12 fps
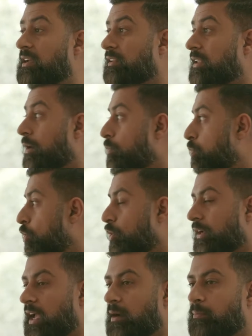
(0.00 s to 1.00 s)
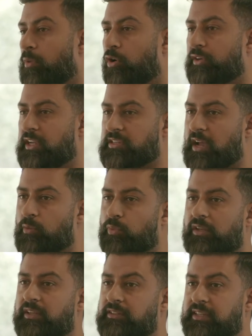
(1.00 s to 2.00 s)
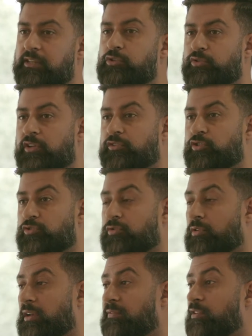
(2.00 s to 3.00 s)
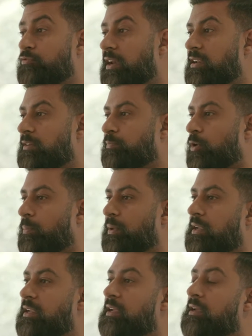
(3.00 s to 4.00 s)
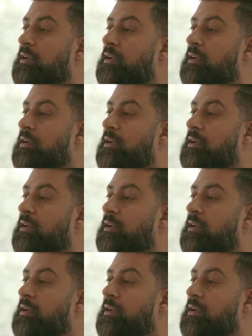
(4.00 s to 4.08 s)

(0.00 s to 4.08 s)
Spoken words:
that won't get a mortgage and will continue to just live in rented property